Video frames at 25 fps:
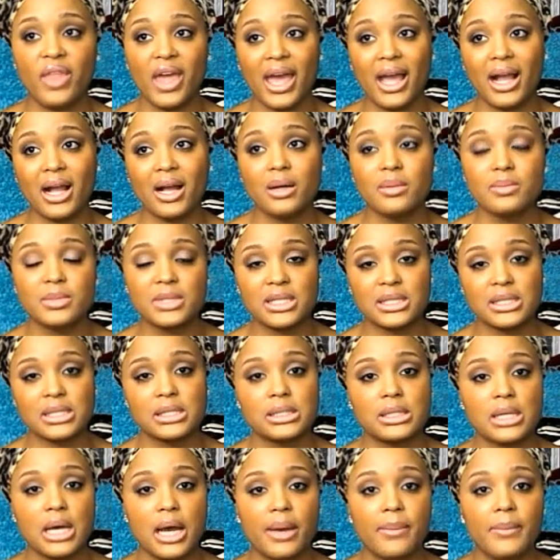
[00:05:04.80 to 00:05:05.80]
that comes
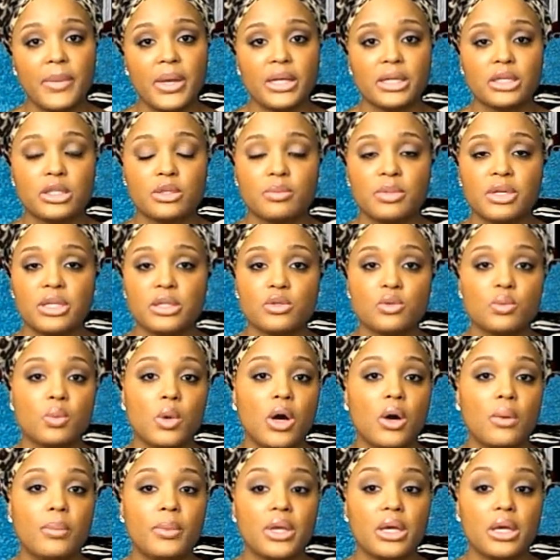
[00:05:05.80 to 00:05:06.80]
into time management as
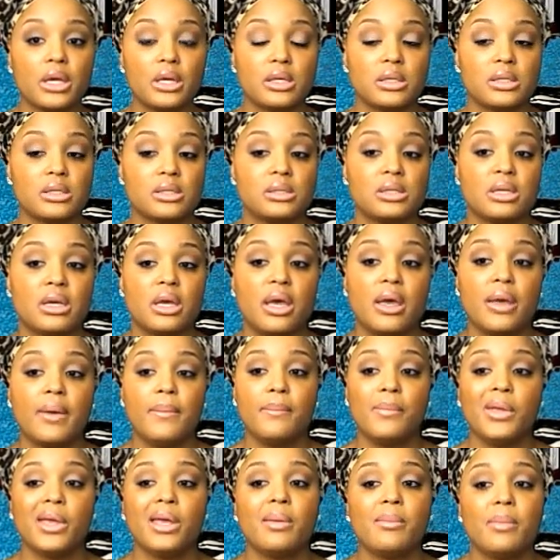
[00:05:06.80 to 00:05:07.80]
well because
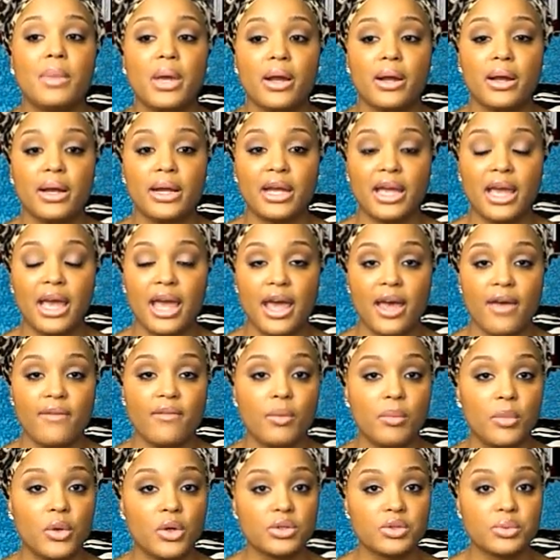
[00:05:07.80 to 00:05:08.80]
being married and
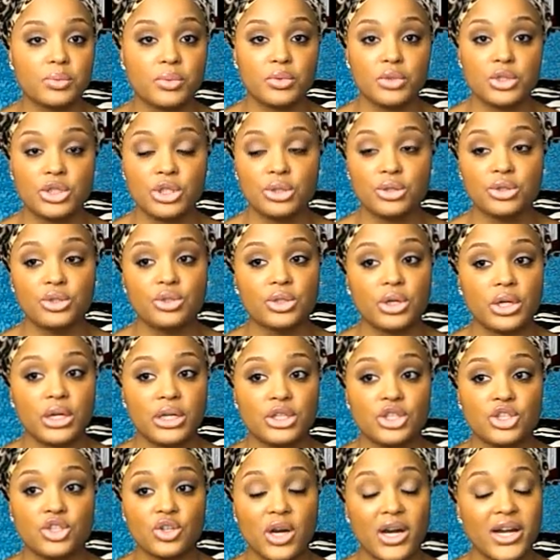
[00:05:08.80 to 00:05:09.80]
having multiple
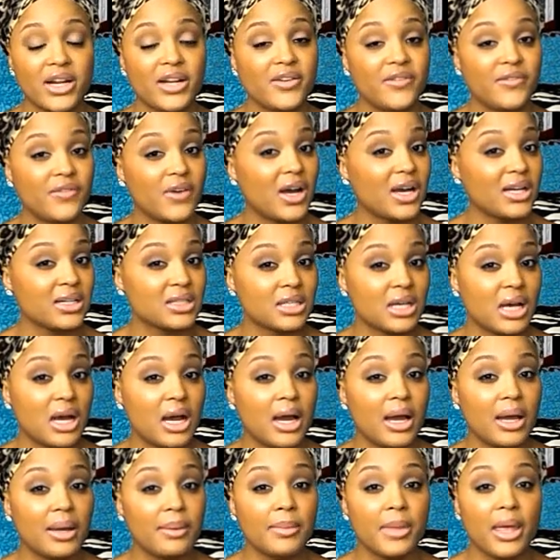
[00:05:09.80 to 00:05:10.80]
children, trying to find
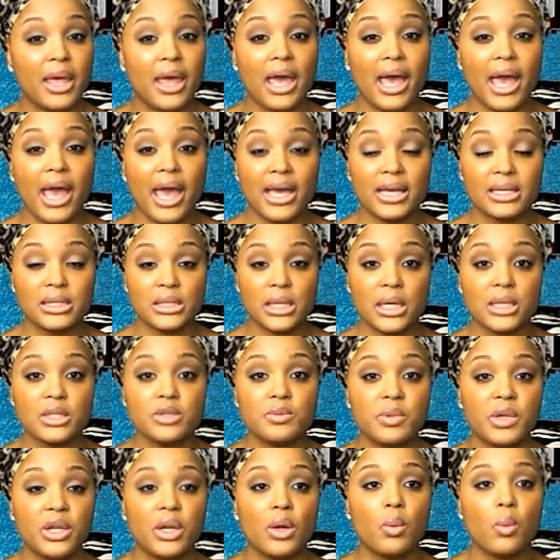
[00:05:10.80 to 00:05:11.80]
time as
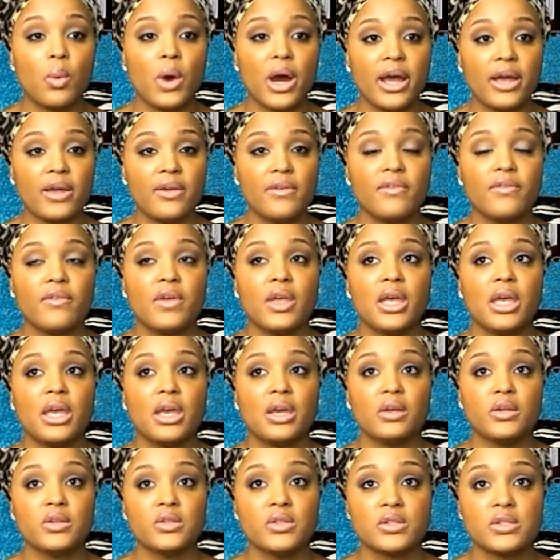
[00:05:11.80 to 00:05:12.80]
husband and wife
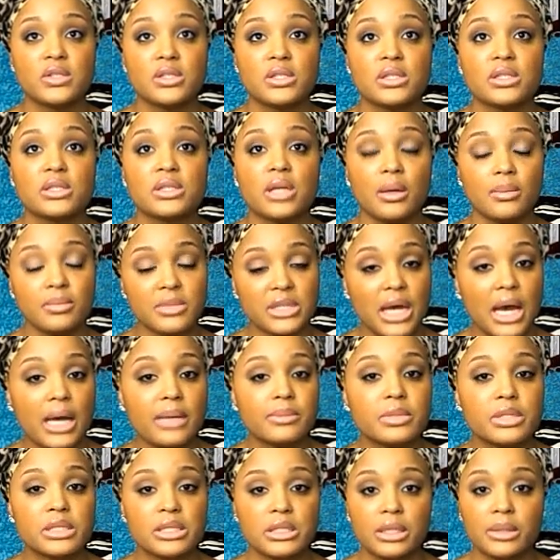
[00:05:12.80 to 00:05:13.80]
is
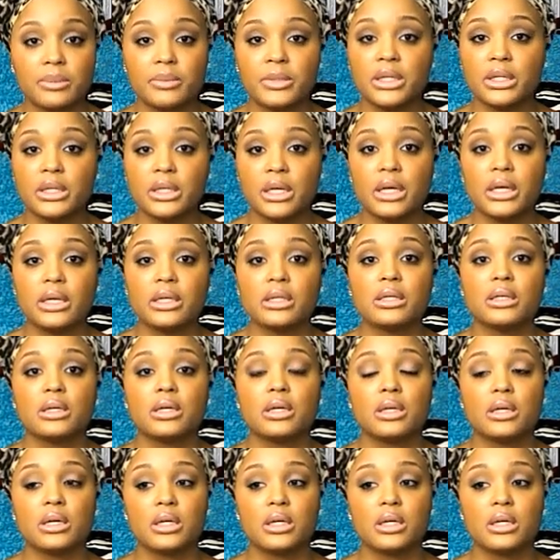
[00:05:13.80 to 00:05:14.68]
sometimes slim to none.